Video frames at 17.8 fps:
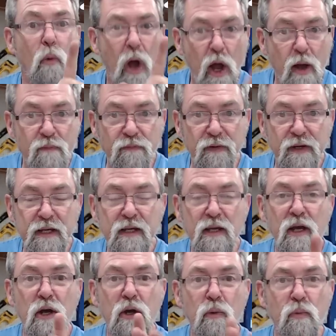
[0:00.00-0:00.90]

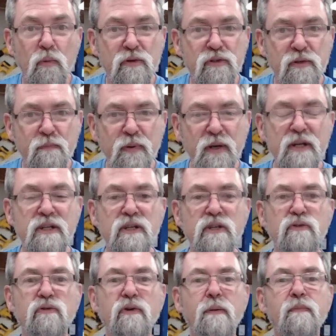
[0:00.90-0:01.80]
hopefully with some
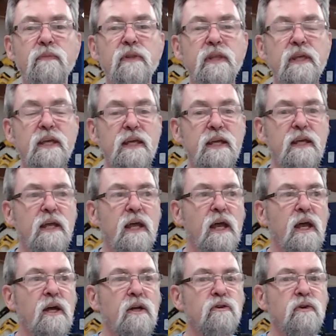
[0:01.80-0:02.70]
pictures from the
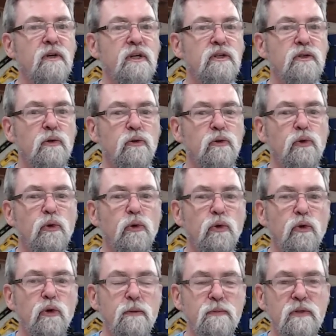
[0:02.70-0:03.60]
Traditional Tool
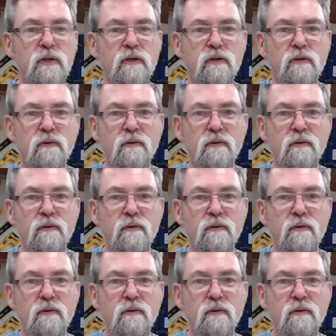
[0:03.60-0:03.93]
Group's